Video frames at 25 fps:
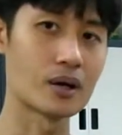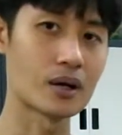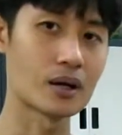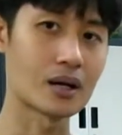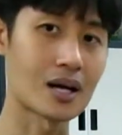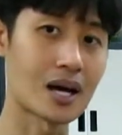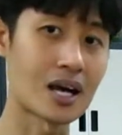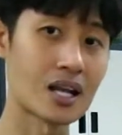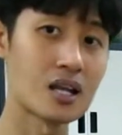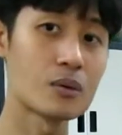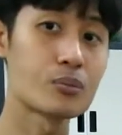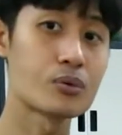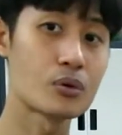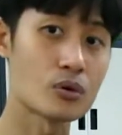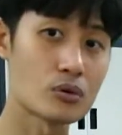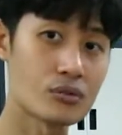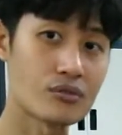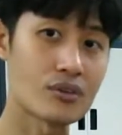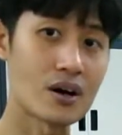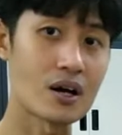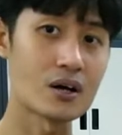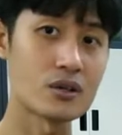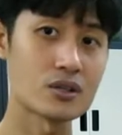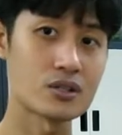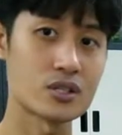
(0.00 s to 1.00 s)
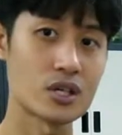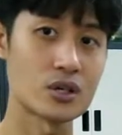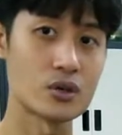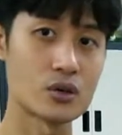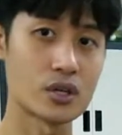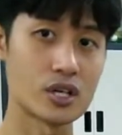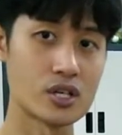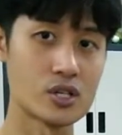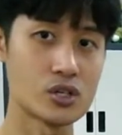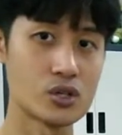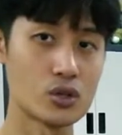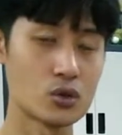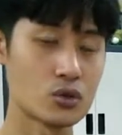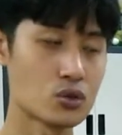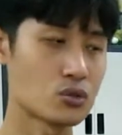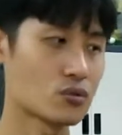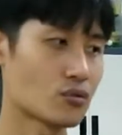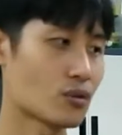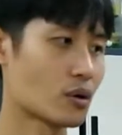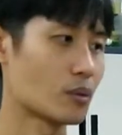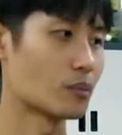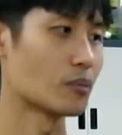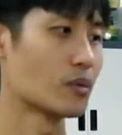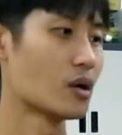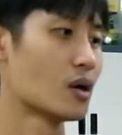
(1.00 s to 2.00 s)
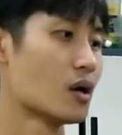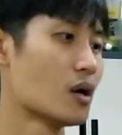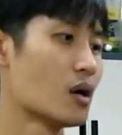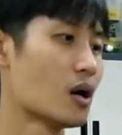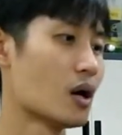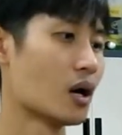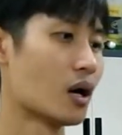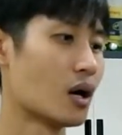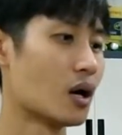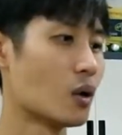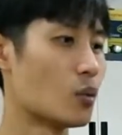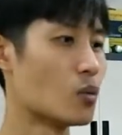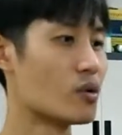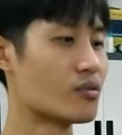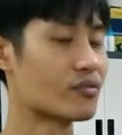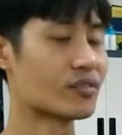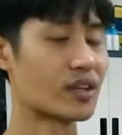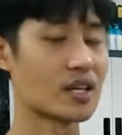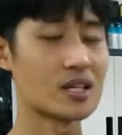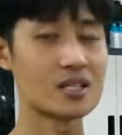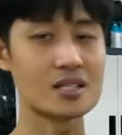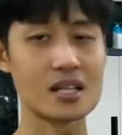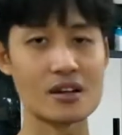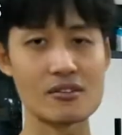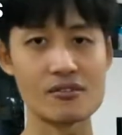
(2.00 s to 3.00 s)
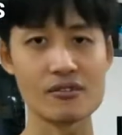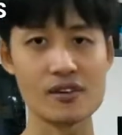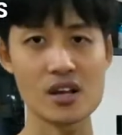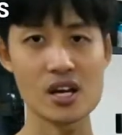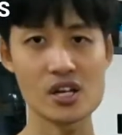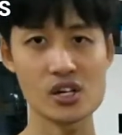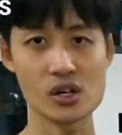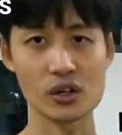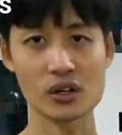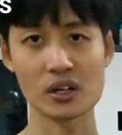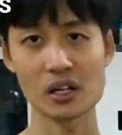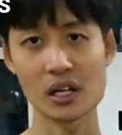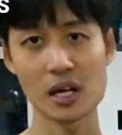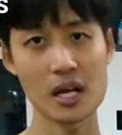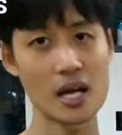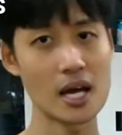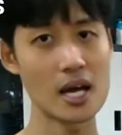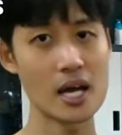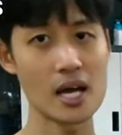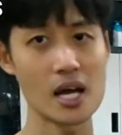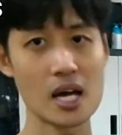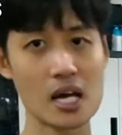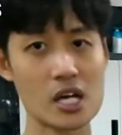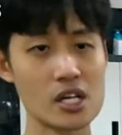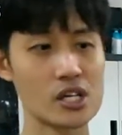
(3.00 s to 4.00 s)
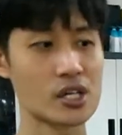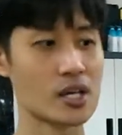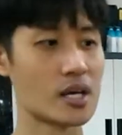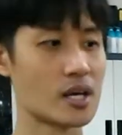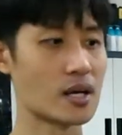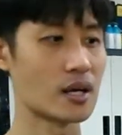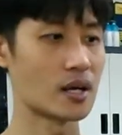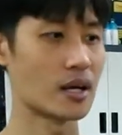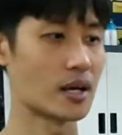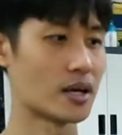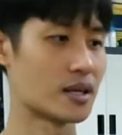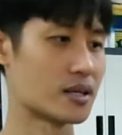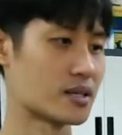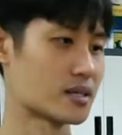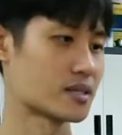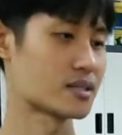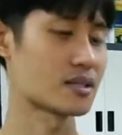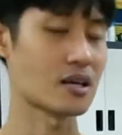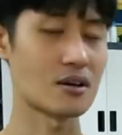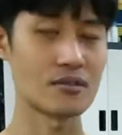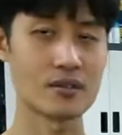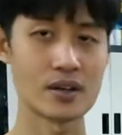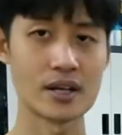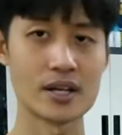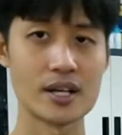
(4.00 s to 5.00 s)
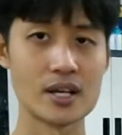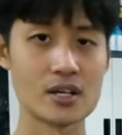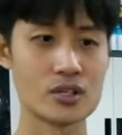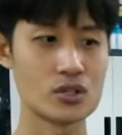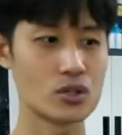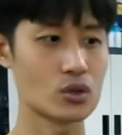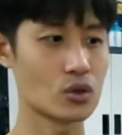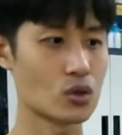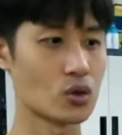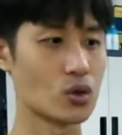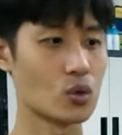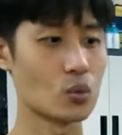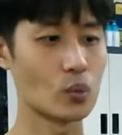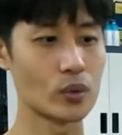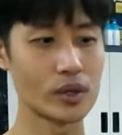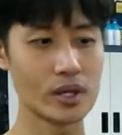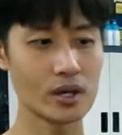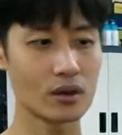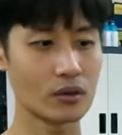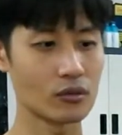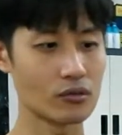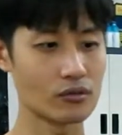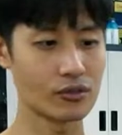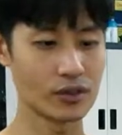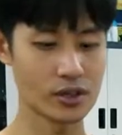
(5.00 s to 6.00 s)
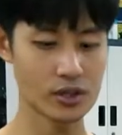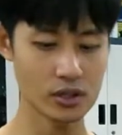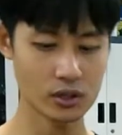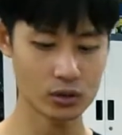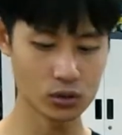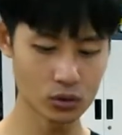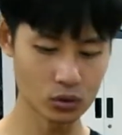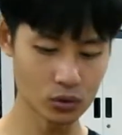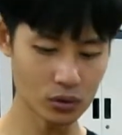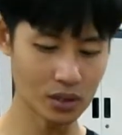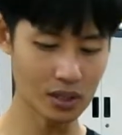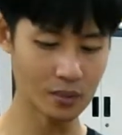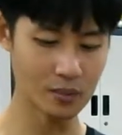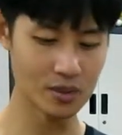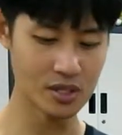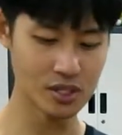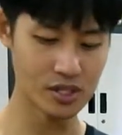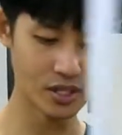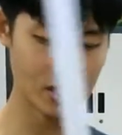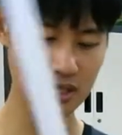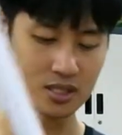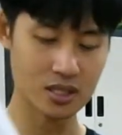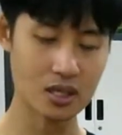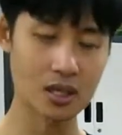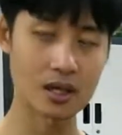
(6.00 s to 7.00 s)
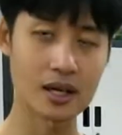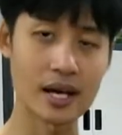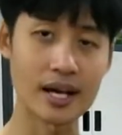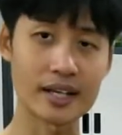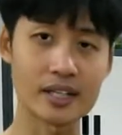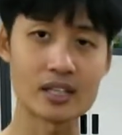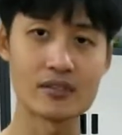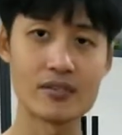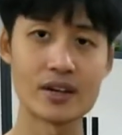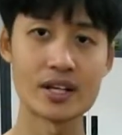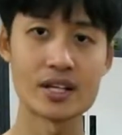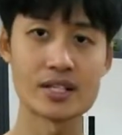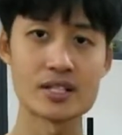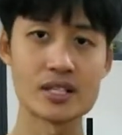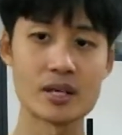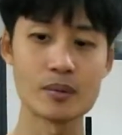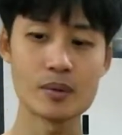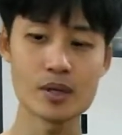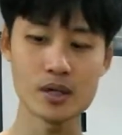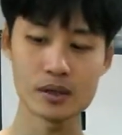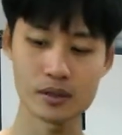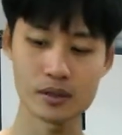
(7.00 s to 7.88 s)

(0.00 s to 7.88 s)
color profiles that you can choose from, with things like flash on clash and stuff like that. So without further ado, let me just activate the saber.